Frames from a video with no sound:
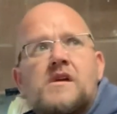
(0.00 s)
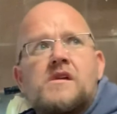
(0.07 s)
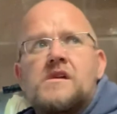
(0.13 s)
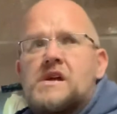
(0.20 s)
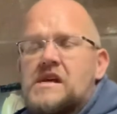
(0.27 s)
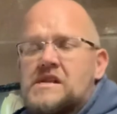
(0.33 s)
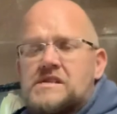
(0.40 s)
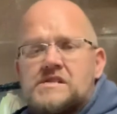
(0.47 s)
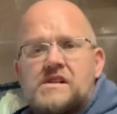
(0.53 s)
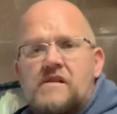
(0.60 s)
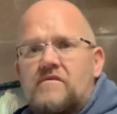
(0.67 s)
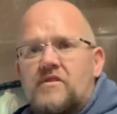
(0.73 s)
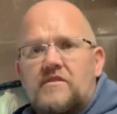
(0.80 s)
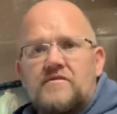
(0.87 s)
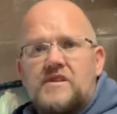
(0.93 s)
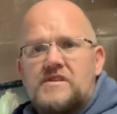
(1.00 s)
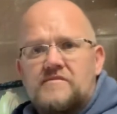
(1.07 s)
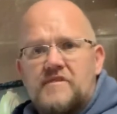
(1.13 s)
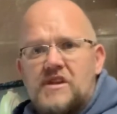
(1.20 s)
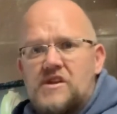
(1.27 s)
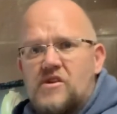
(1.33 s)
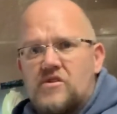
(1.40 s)
in several of these
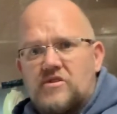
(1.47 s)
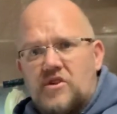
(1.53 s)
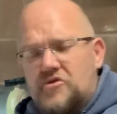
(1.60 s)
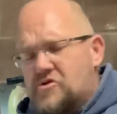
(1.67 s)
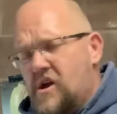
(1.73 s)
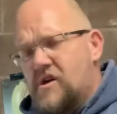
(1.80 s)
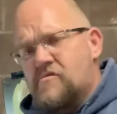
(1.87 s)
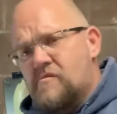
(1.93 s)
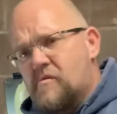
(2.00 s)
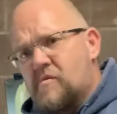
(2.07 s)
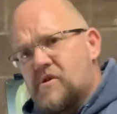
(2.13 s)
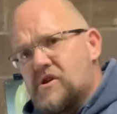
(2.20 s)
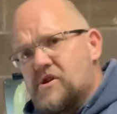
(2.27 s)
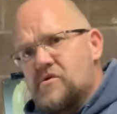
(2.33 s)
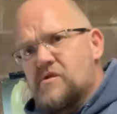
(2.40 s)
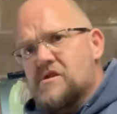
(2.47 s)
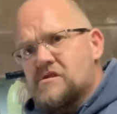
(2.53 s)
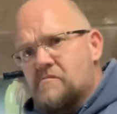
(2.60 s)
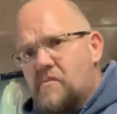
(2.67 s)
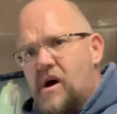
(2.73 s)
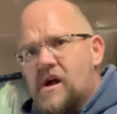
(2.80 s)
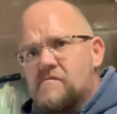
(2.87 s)
videos. I'll try to remember to do it at the
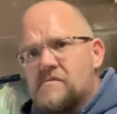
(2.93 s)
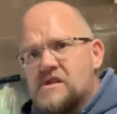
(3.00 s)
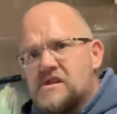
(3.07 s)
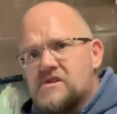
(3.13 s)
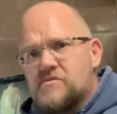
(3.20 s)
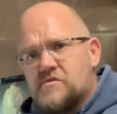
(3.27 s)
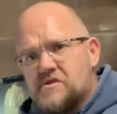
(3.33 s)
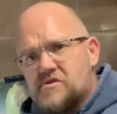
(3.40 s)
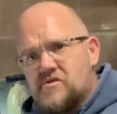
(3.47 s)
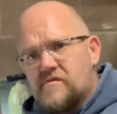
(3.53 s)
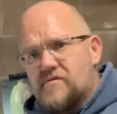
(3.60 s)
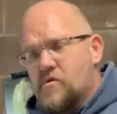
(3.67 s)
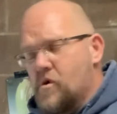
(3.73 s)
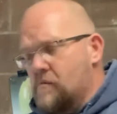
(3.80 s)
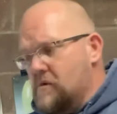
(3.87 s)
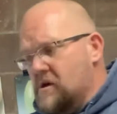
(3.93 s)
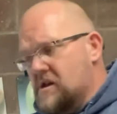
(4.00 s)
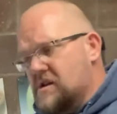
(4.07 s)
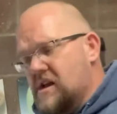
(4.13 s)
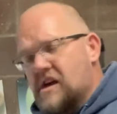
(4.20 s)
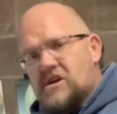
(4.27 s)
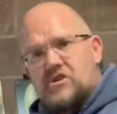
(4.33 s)
bottom of this one. So if you want me to
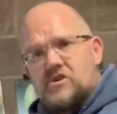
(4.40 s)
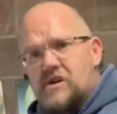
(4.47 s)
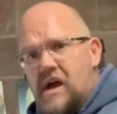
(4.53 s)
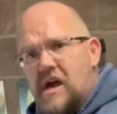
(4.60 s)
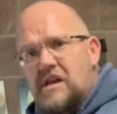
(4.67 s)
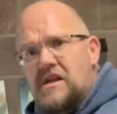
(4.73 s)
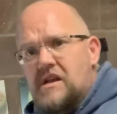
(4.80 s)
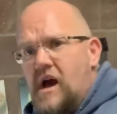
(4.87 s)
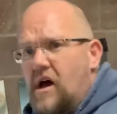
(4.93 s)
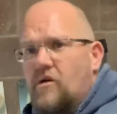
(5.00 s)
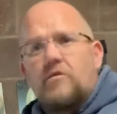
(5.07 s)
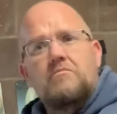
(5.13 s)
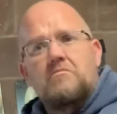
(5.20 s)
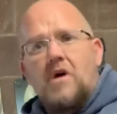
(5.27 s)
take a look at it, I'll